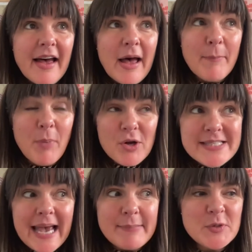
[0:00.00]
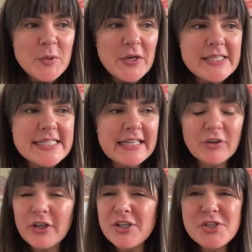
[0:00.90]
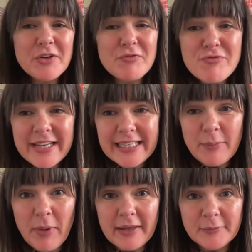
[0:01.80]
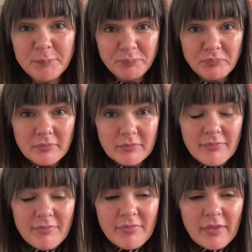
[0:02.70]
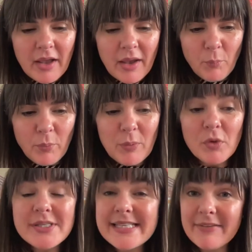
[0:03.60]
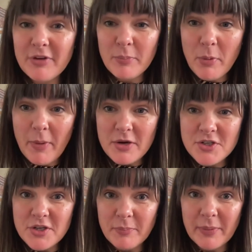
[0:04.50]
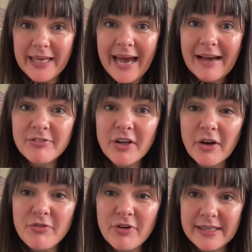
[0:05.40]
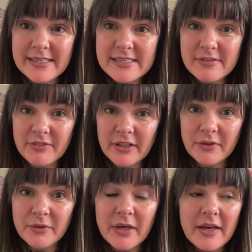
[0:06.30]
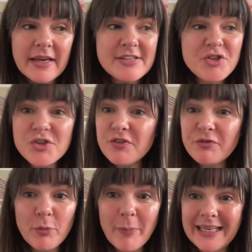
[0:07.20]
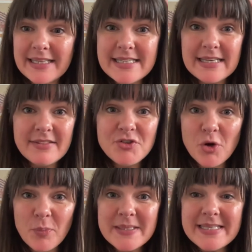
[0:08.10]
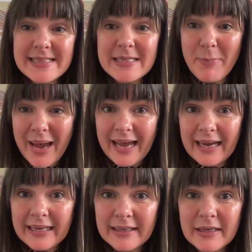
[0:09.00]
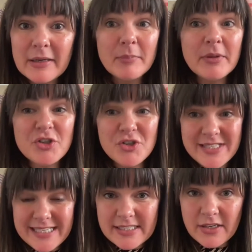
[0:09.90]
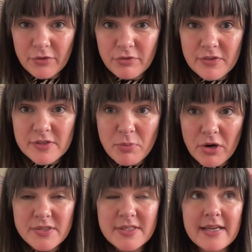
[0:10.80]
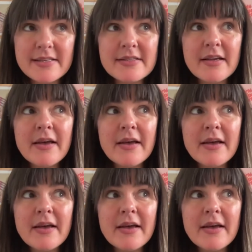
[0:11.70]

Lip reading: Her boss came to her and said, look, you're doing really well. We want to give you a promotion, but you have to go for an interview. It's just a formality. The job is in the bag. You just need to go through this process.